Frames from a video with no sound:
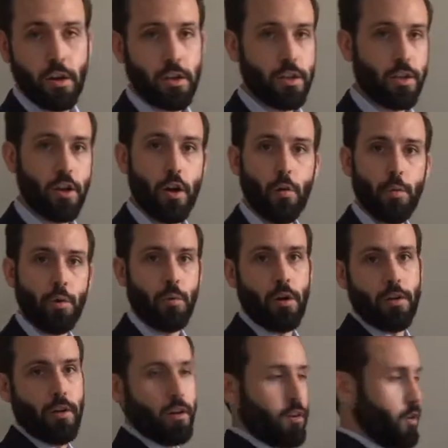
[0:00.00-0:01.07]
we
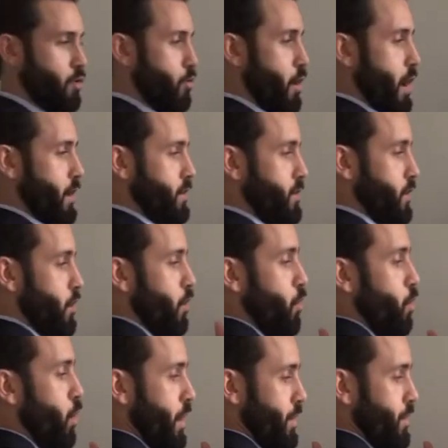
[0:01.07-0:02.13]
want a correct,
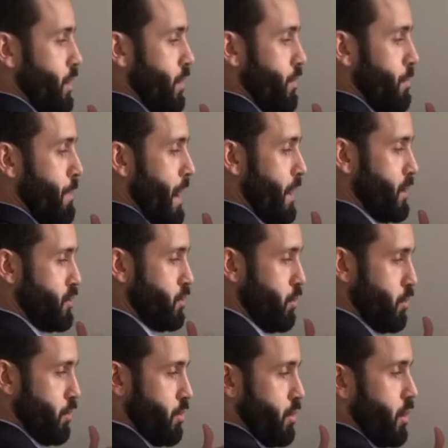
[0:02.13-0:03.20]
width of the back
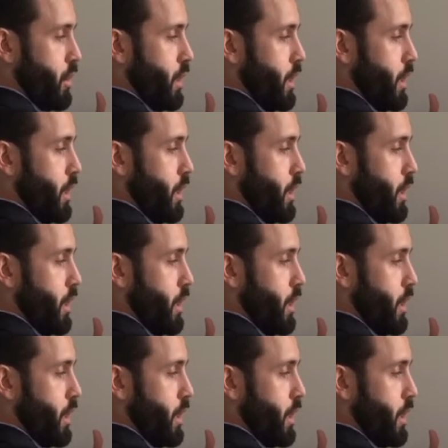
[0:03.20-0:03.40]
shoulder.